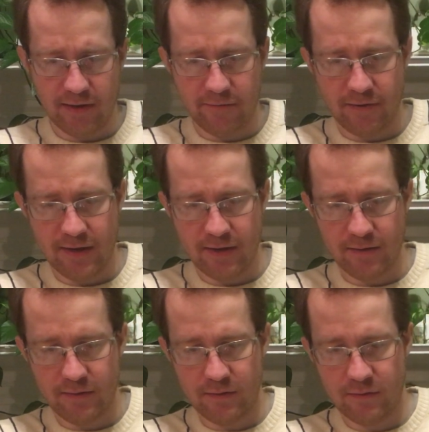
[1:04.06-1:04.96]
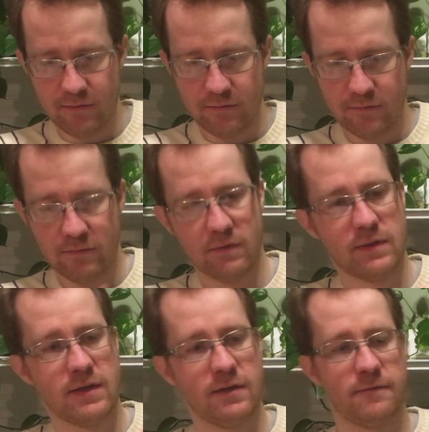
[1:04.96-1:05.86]
I've had a
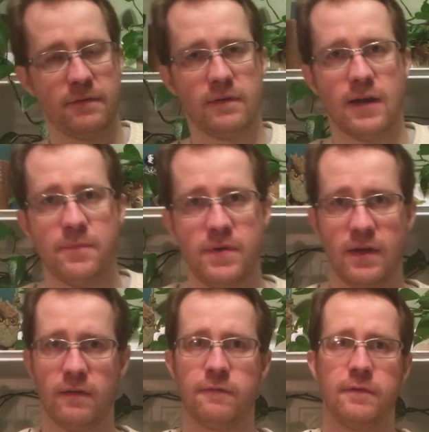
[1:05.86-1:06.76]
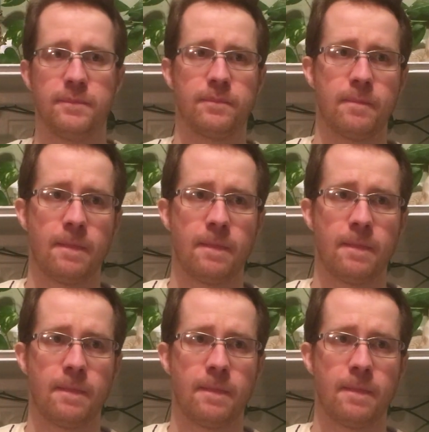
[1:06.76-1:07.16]
lot of different IPAs from